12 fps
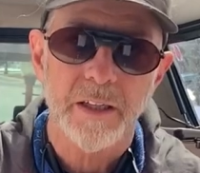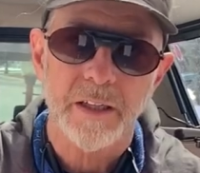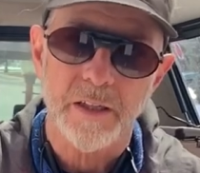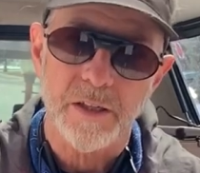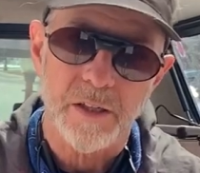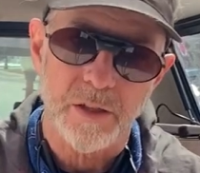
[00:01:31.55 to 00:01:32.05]

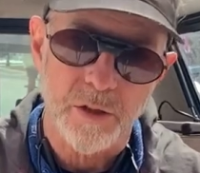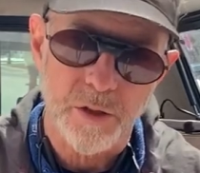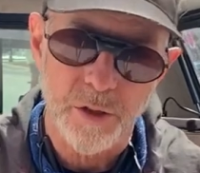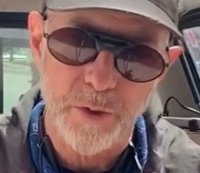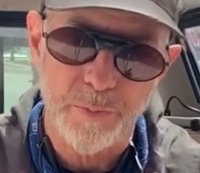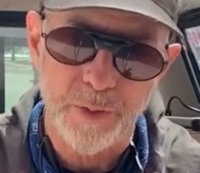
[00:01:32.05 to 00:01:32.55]
is a
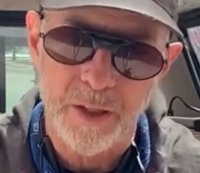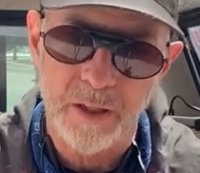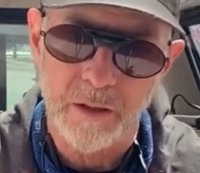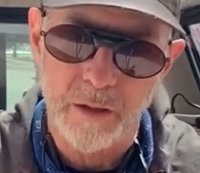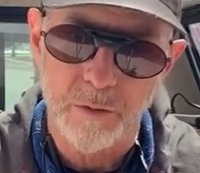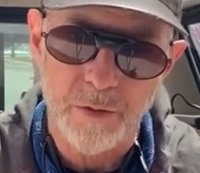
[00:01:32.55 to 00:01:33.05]

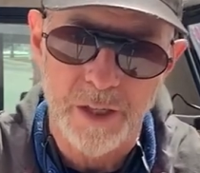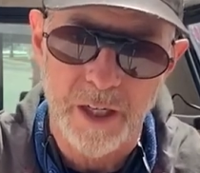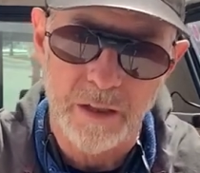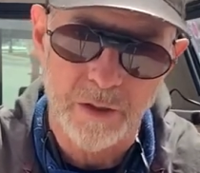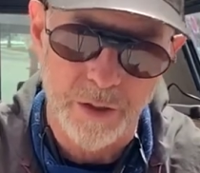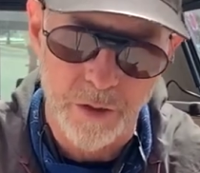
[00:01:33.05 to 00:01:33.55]
2-pin
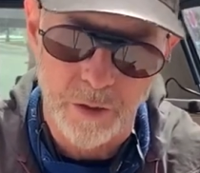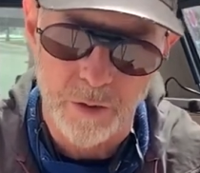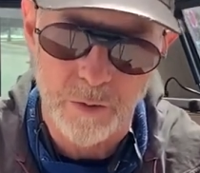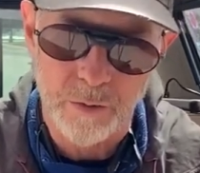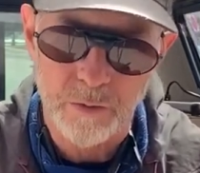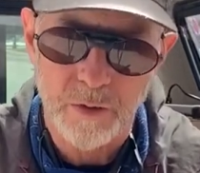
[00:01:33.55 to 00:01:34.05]
low-tech
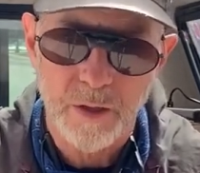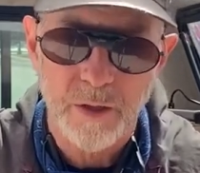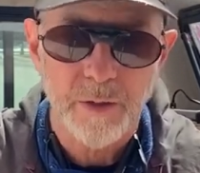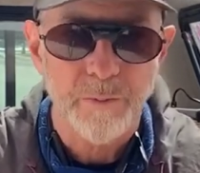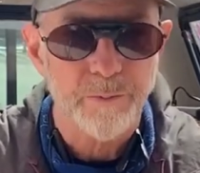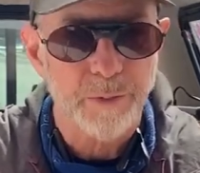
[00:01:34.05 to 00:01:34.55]
toe,
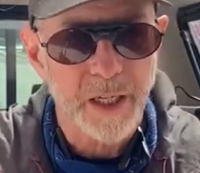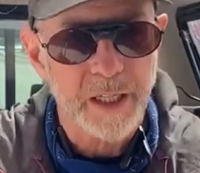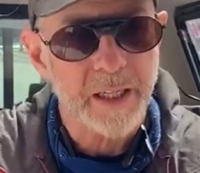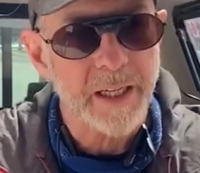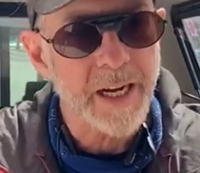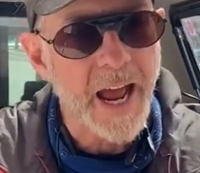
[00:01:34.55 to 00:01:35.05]

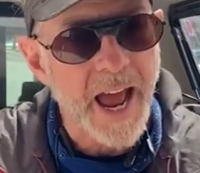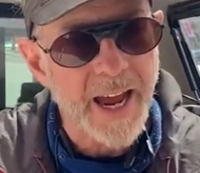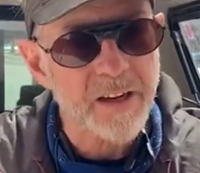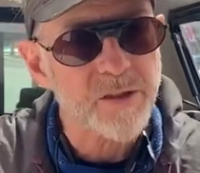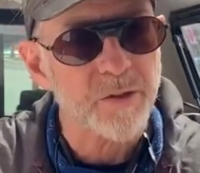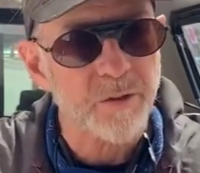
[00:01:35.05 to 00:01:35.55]
but an
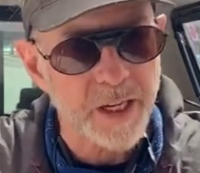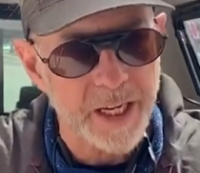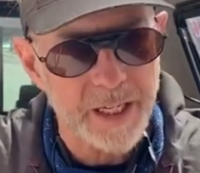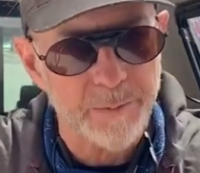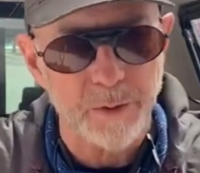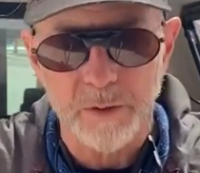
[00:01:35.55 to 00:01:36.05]
axle
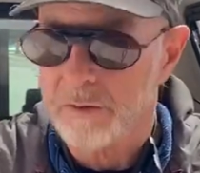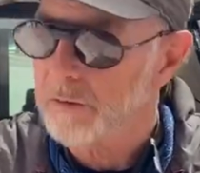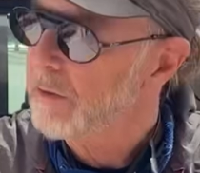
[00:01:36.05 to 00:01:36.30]
cable.